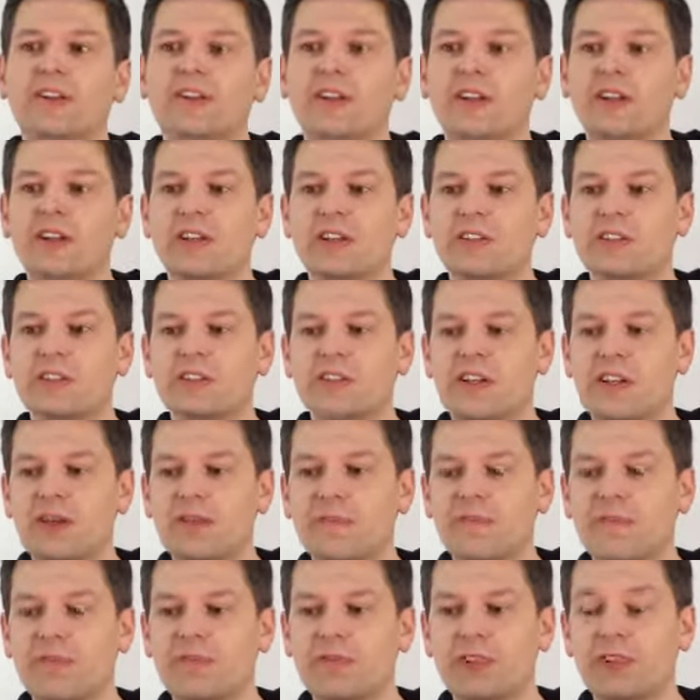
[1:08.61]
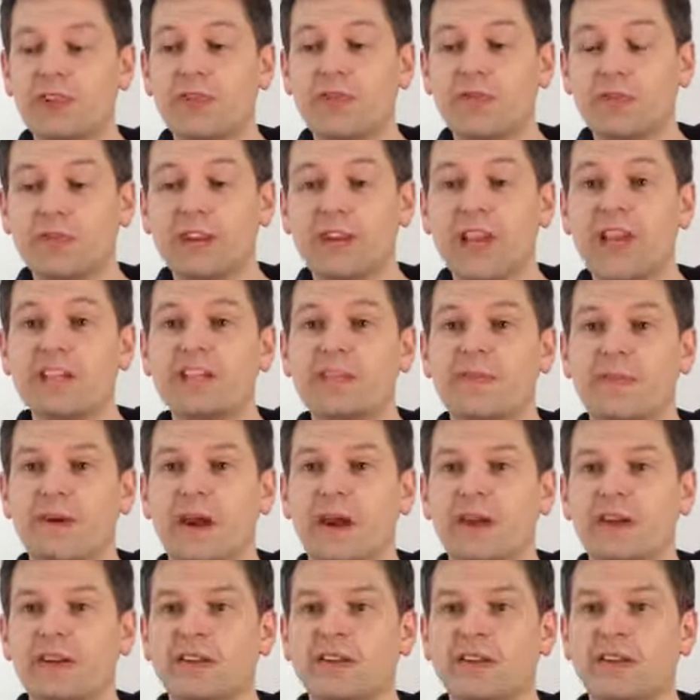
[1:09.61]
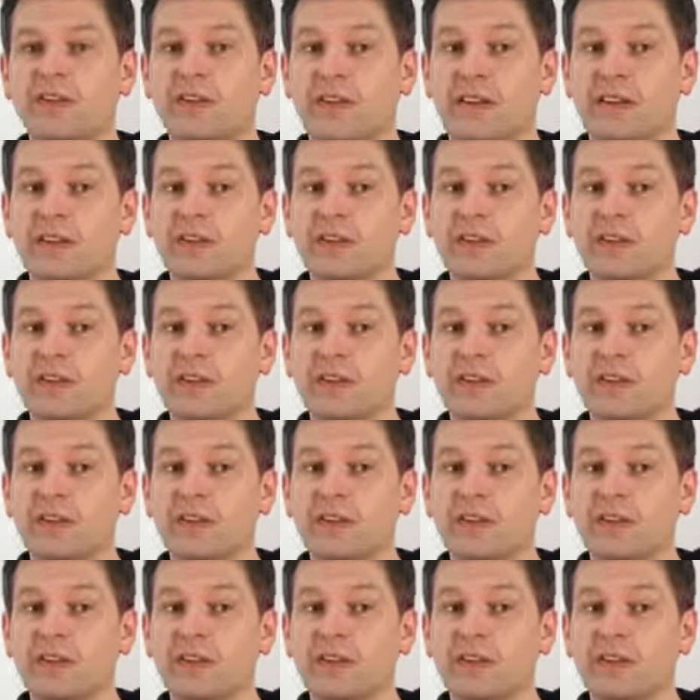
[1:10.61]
that, um, that you forget about the